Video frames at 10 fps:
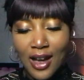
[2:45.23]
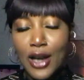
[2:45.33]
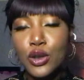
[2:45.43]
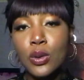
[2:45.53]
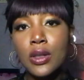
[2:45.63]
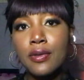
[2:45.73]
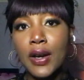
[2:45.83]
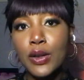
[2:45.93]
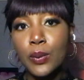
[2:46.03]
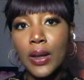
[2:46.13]
I do a
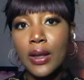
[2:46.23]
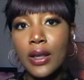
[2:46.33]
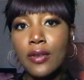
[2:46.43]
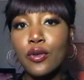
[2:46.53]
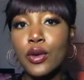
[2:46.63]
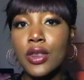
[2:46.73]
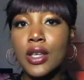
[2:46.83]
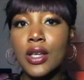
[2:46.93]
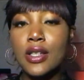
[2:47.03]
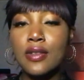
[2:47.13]
Divine Weekly for
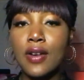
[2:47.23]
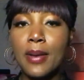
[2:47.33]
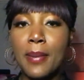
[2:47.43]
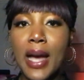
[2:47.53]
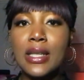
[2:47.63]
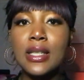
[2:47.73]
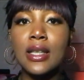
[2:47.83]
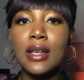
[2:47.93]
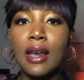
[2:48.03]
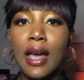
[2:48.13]
the Divine
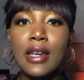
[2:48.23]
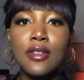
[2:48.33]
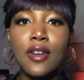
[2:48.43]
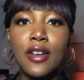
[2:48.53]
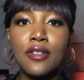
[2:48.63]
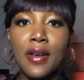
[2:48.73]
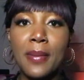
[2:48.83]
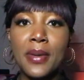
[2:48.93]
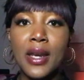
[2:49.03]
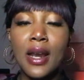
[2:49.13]
Masculine and Divine
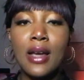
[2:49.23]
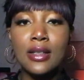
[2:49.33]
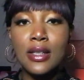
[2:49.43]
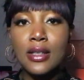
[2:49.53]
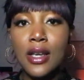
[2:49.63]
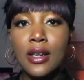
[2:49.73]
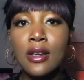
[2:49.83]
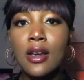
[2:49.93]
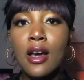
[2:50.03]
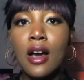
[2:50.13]
Feminine. As I said
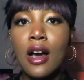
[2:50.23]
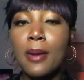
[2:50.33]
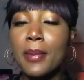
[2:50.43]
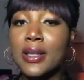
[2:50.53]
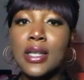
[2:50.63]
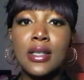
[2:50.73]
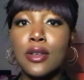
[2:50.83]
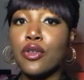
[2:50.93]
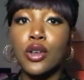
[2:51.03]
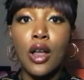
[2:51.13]

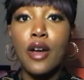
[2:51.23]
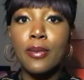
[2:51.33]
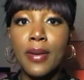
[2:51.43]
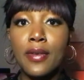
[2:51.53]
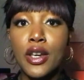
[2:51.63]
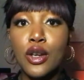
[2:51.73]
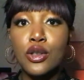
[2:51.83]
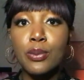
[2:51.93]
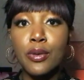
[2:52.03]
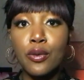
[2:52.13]
for a lot of my
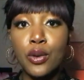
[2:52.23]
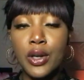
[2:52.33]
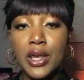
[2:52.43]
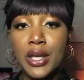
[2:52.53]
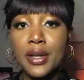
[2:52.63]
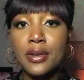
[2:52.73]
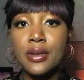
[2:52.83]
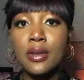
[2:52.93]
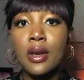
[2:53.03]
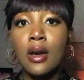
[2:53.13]
videos before
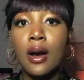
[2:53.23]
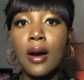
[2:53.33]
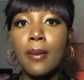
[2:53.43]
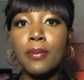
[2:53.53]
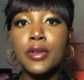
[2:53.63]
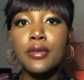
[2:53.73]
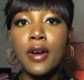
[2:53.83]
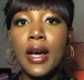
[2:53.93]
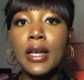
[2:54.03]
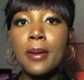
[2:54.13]
this,
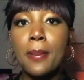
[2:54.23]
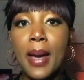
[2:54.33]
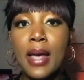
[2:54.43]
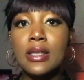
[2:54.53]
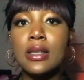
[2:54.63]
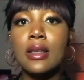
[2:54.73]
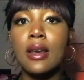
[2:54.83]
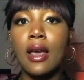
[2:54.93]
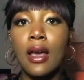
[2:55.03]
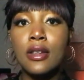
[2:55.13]
Divine
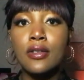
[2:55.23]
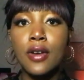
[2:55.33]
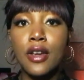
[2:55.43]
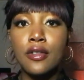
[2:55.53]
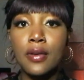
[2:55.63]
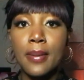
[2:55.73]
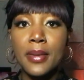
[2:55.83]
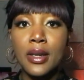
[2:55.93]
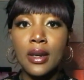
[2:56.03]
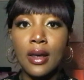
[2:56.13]
Masculine and Divine
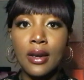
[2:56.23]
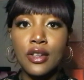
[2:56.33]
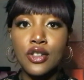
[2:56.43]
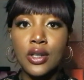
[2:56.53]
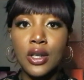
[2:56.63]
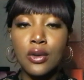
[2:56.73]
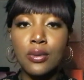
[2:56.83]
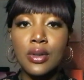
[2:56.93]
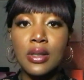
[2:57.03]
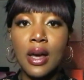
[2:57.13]
Feminine energy
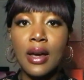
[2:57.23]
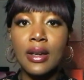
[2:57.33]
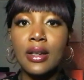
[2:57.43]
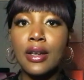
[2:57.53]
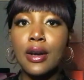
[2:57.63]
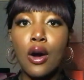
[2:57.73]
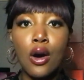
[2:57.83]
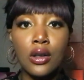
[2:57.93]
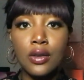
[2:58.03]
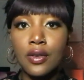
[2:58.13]
reside in
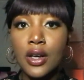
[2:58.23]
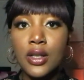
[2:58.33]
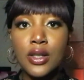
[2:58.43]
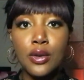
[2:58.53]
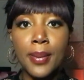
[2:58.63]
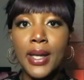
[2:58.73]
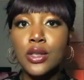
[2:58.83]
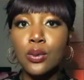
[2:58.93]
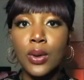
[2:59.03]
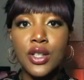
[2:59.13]
all of us, no
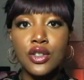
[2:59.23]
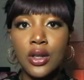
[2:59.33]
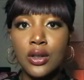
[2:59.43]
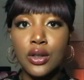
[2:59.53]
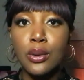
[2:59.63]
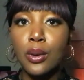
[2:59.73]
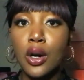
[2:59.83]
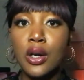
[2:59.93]
matter what gender you are.